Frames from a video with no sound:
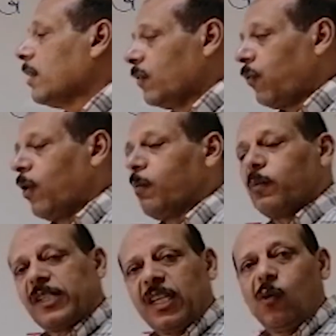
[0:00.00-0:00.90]
from
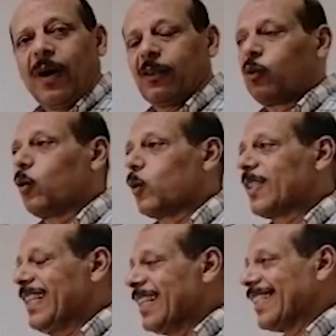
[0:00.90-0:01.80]
C1 to
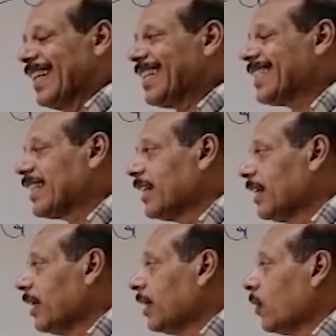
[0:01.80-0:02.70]
C6.
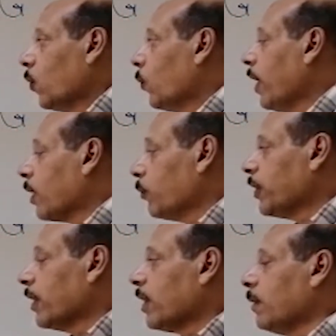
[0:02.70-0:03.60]
We are
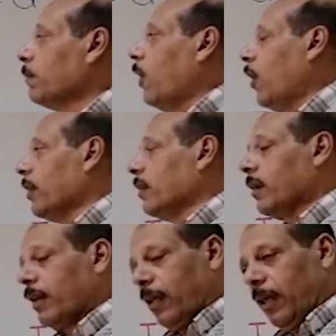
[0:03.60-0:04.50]
putting them on
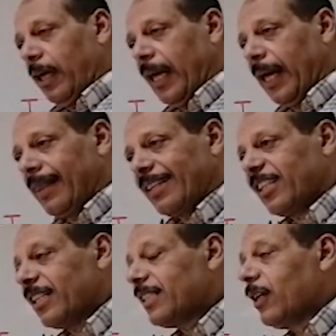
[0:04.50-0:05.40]
the
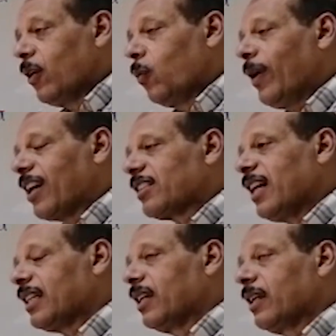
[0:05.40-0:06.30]
chest. We are
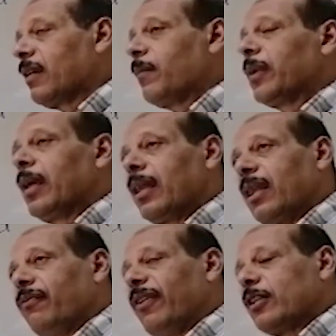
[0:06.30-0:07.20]
starting the
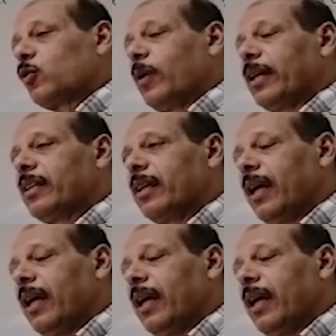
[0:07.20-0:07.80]
first one